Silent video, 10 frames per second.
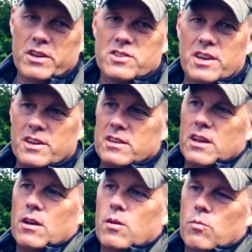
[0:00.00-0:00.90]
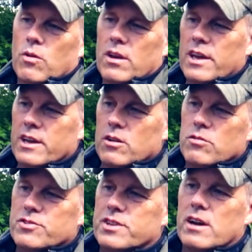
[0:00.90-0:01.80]
extended, one leg
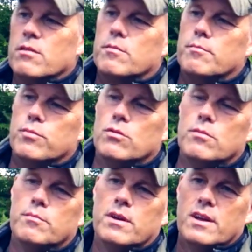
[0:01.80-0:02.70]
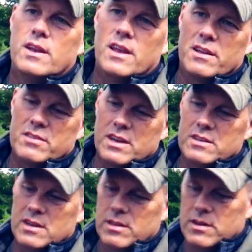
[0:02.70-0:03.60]
goes down, boom, like
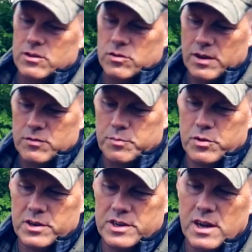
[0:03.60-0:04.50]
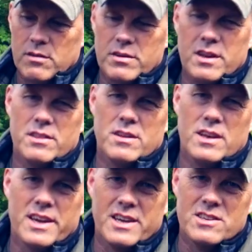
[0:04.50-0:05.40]
that, and then you have to put it down, and the
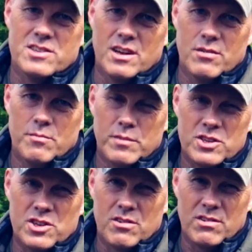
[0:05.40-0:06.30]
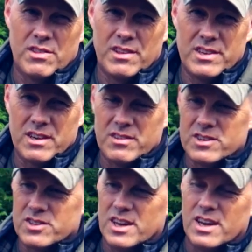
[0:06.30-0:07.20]
leg is now much longer than the
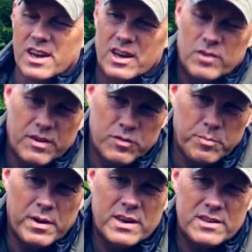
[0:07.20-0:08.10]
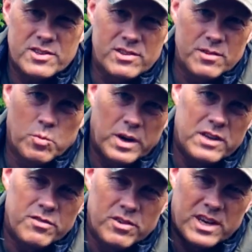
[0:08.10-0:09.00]
others, and you have to balance the
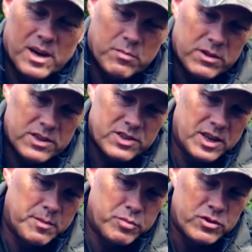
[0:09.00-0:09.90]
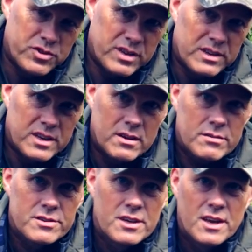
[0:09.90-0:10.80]
weight of the cameras and push that
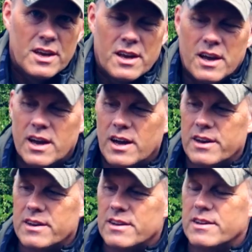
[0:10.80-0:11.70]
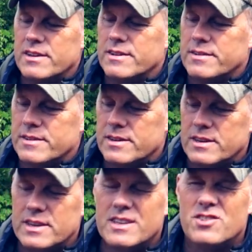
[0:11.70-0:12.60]
out, and
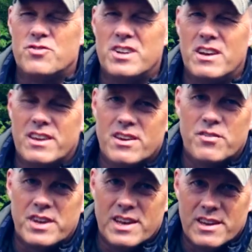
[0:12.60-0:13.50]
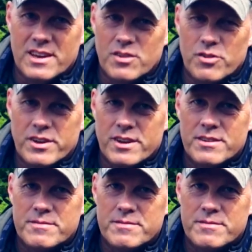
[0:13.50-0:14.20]
it is really, really annoying.